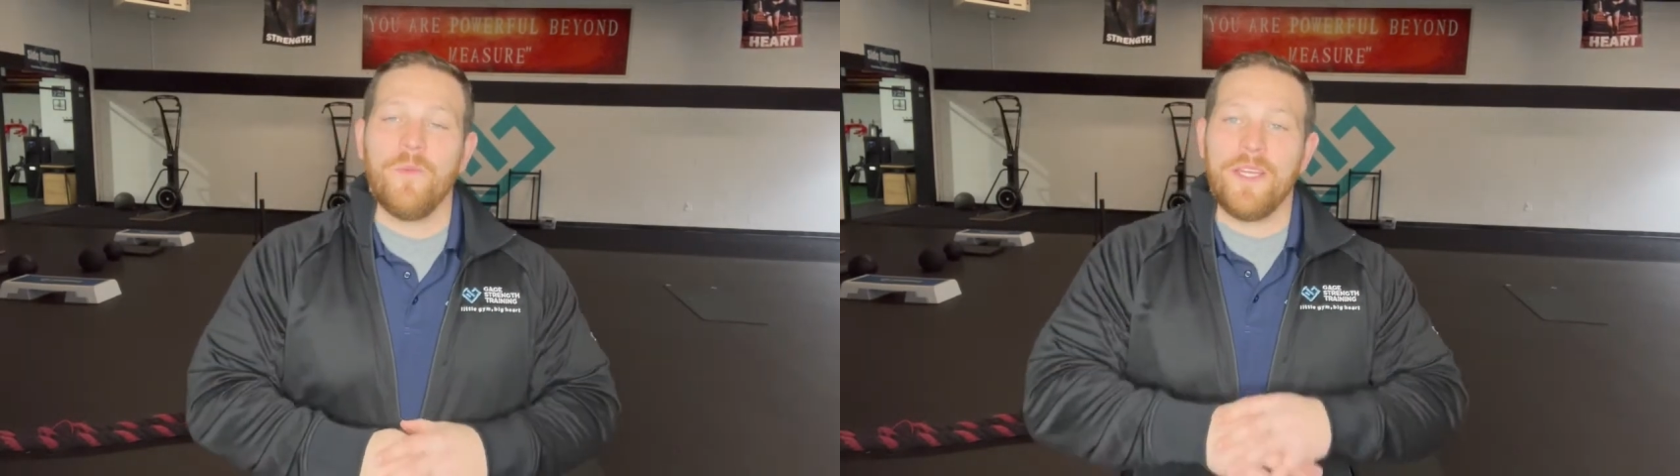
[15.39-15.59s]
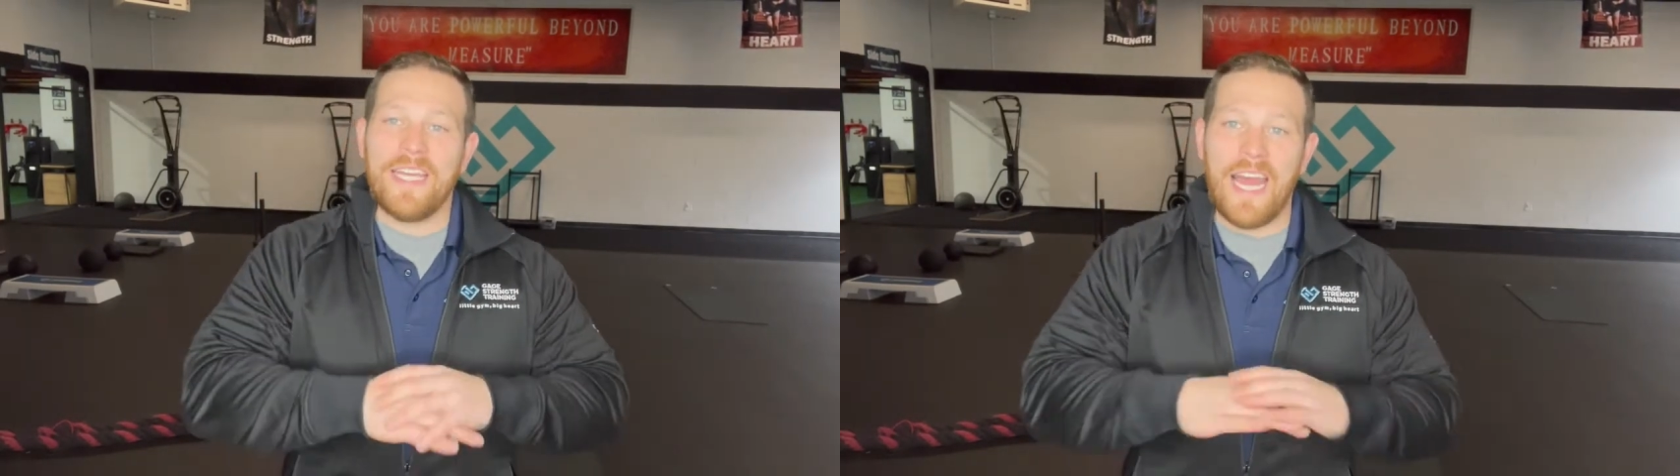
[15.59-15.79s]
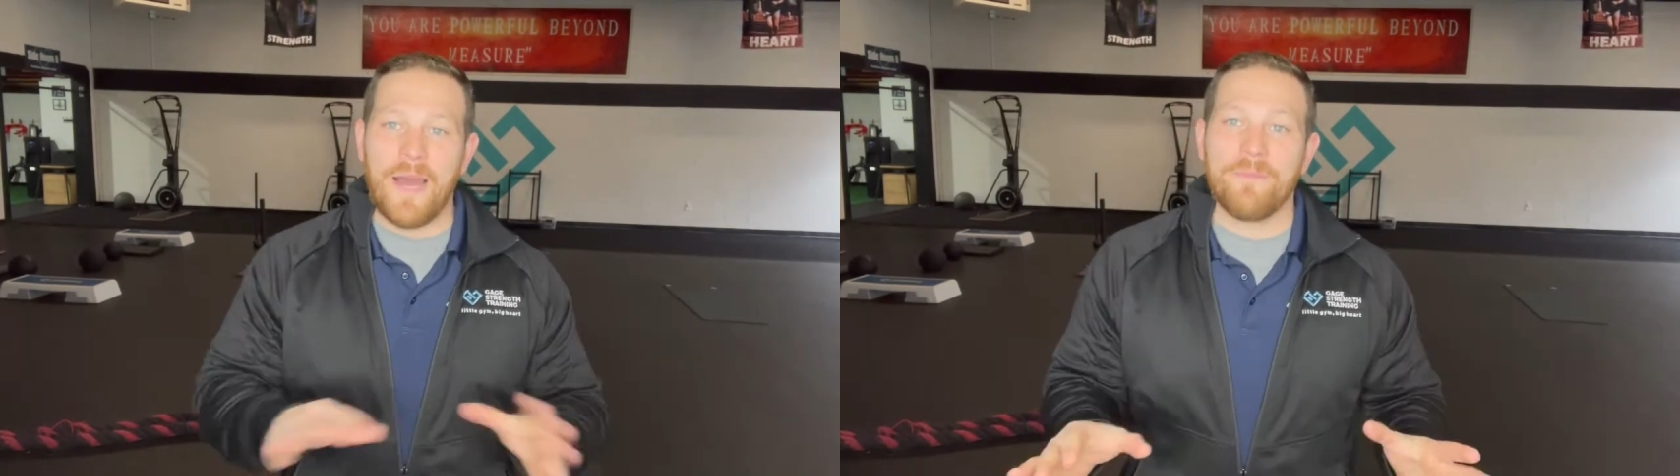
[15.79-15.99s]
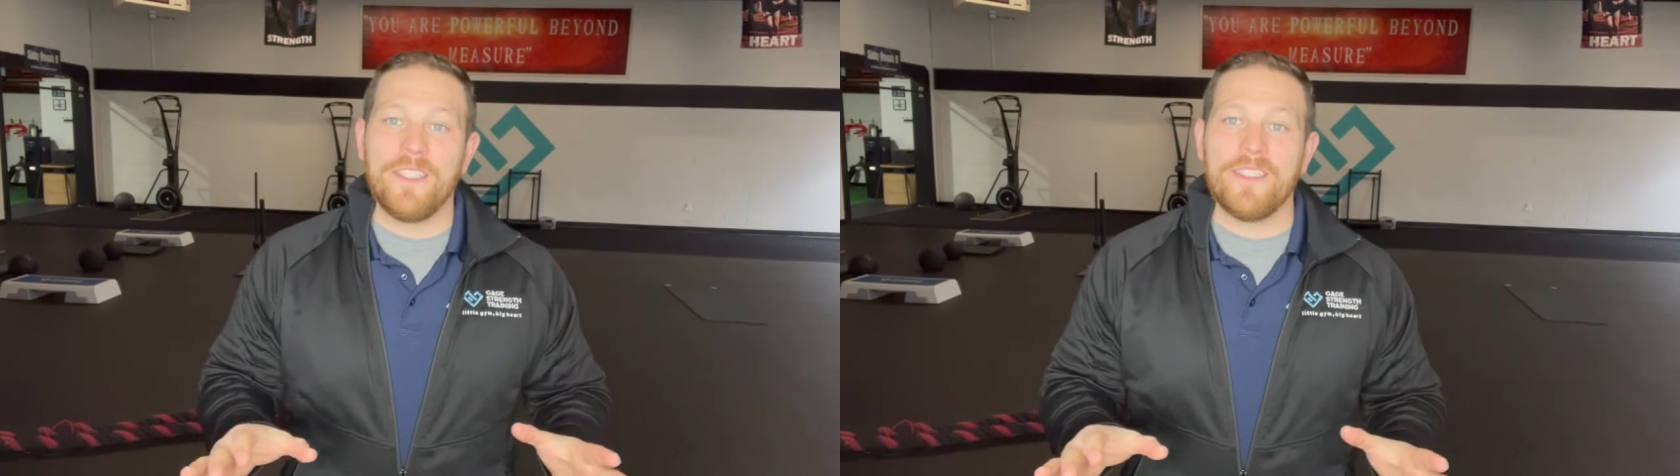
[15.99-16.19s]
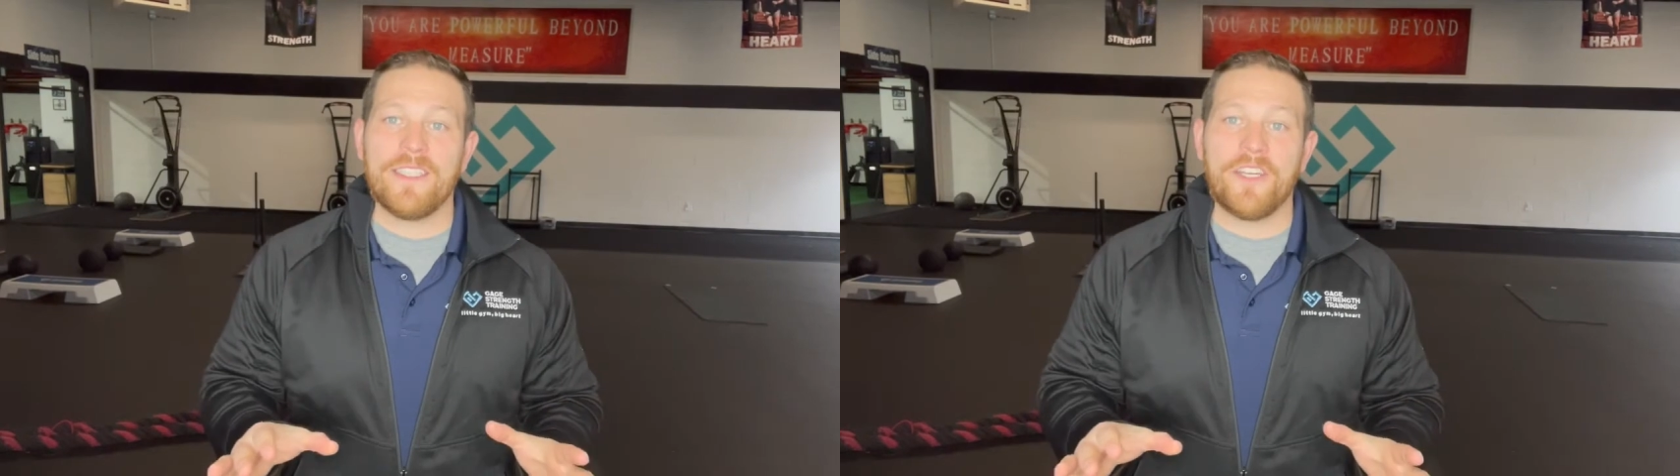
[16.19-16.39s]
We cap
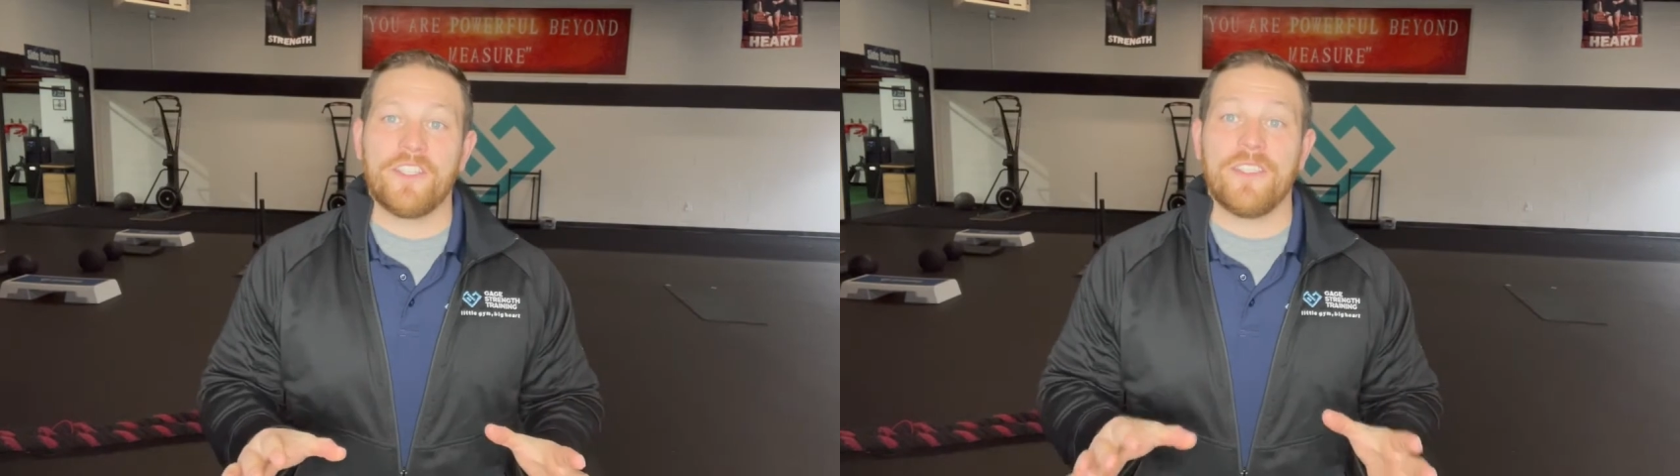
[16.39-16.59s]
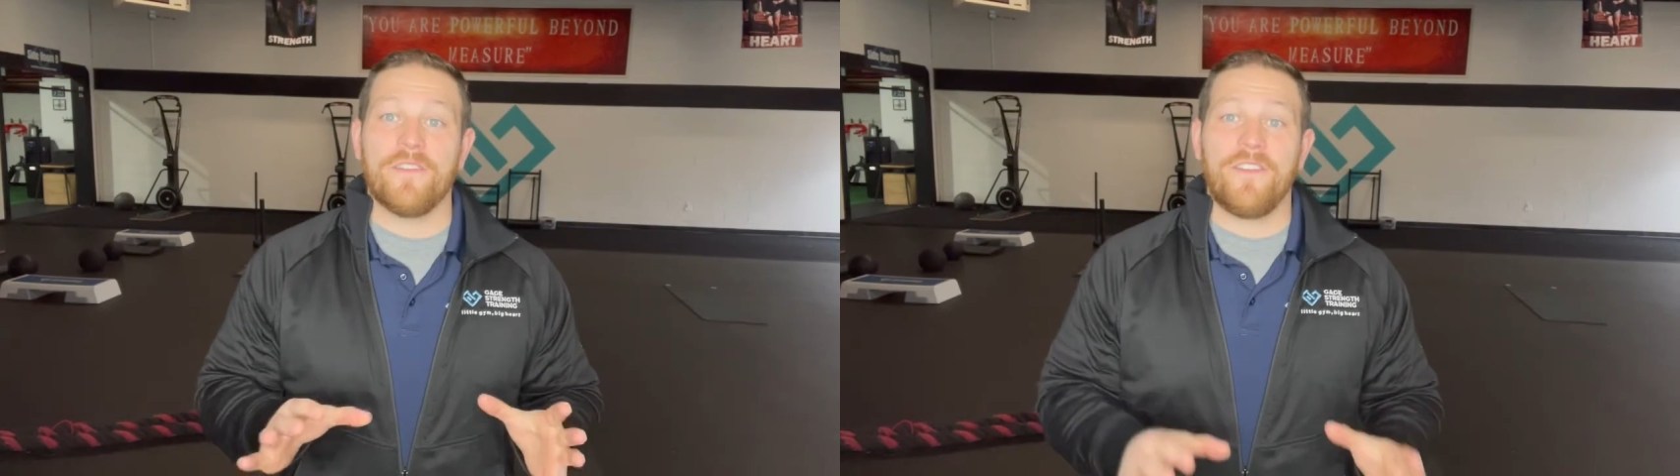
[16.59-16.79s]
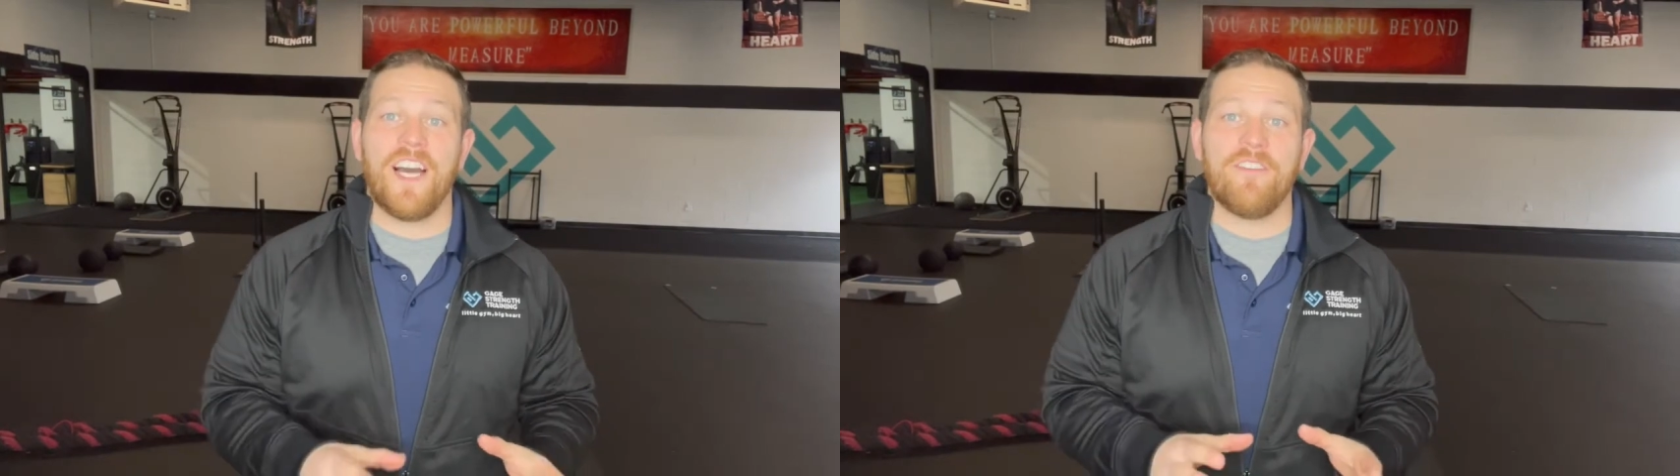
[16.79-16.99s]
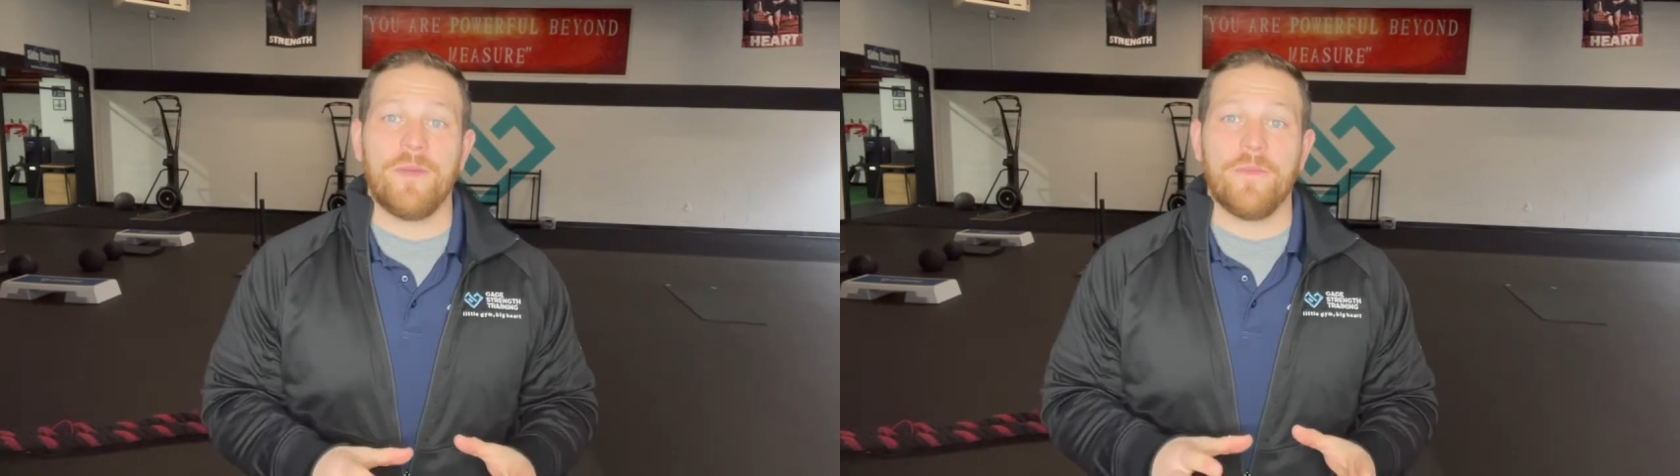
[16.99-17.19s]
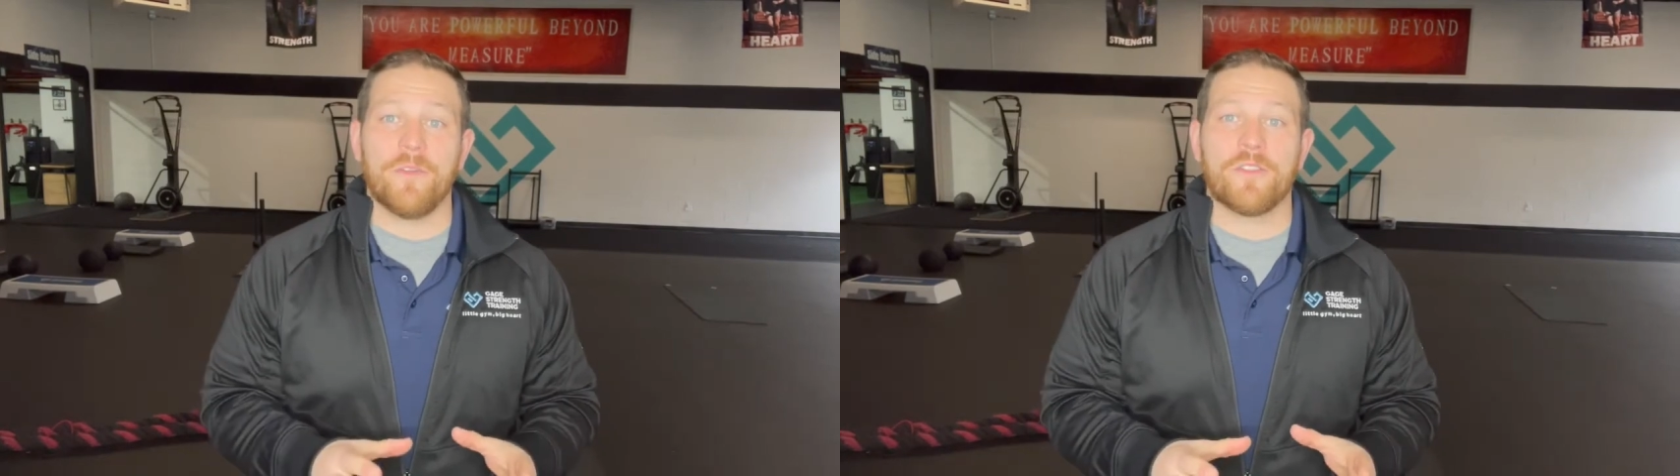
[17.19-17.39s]
these sessions at 5 people,